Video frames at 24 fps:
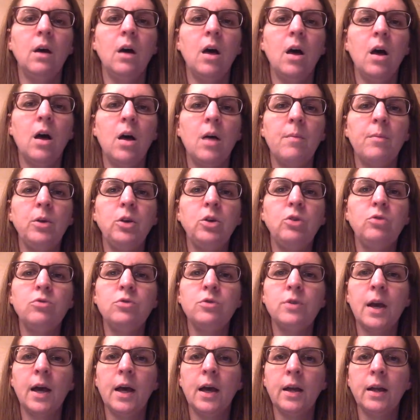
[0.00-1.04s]
You
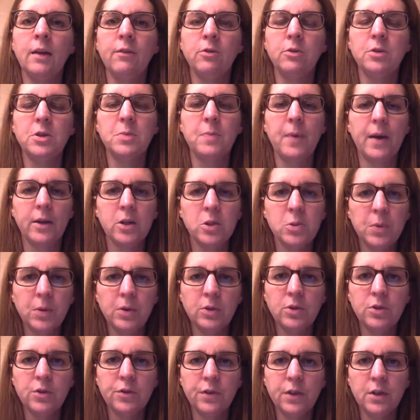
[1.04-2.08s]
do not have a response
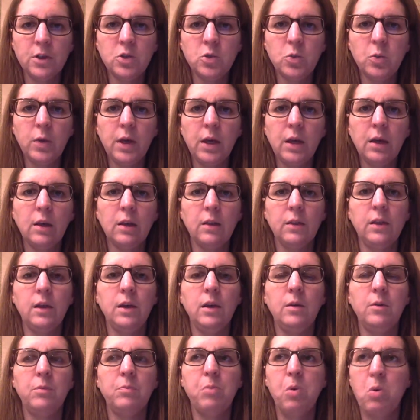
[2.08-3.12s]
post for this week.
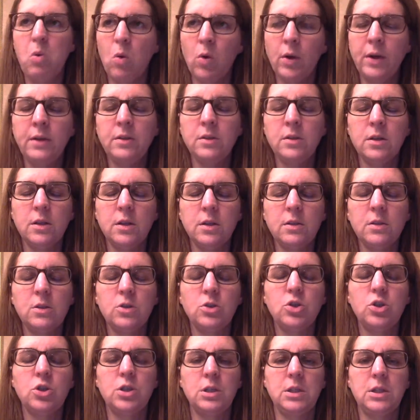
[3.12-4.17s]
The point to this
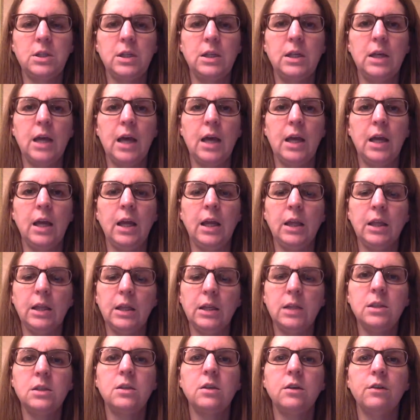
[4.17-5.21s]
is just to get a
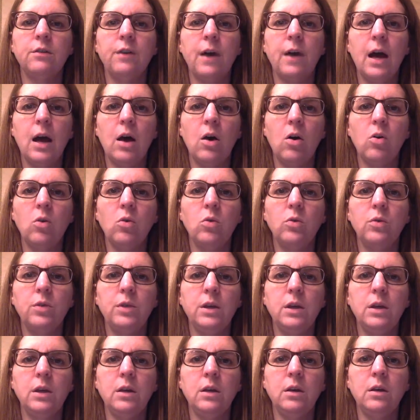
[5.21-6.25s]
list of how
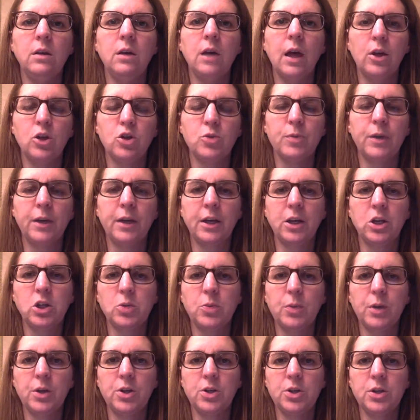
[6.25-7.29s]
the algebraic
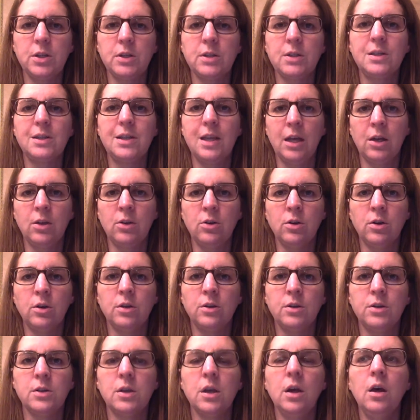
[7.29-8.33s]
expression
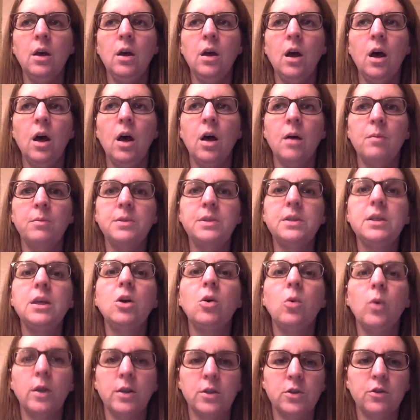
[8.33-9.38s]
standards
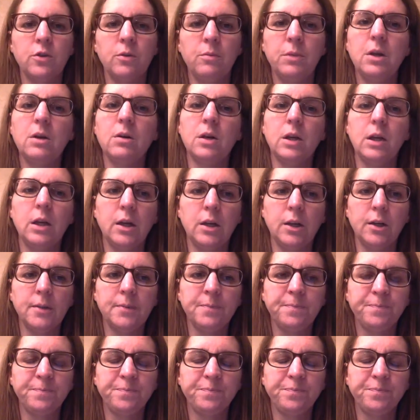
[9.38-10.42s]
sequence from year to year.